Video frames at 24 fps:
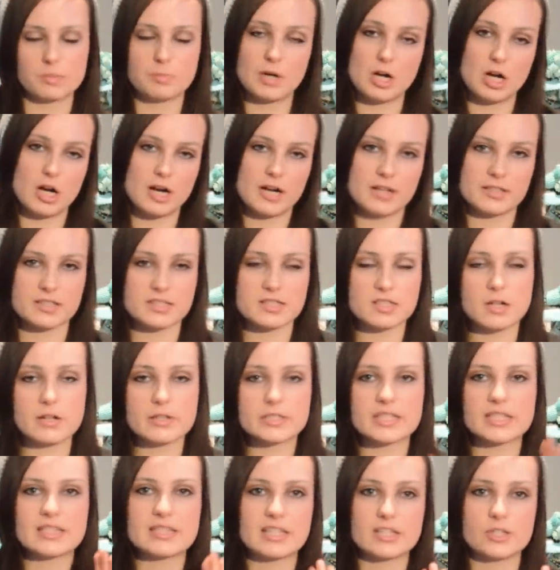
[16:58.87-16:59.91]
paw and the
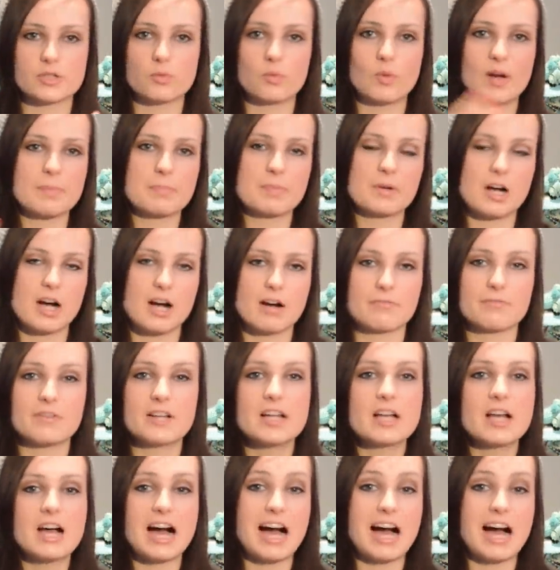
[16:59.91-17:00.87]
salt, and then you wipe it off.